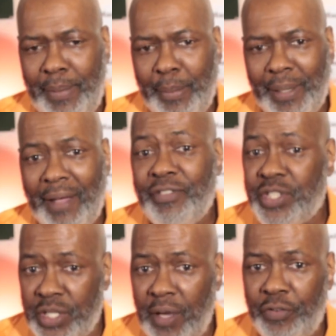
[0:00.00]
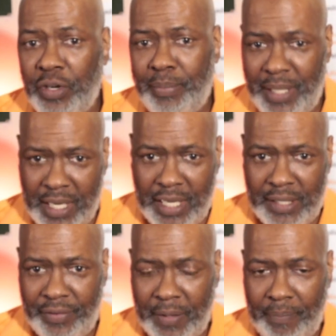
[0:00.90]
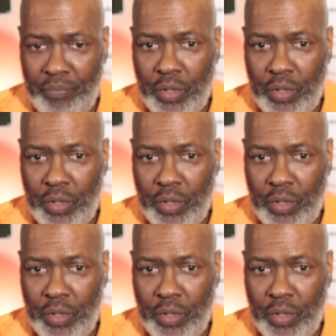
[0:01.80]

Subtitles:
people have suffered because of it.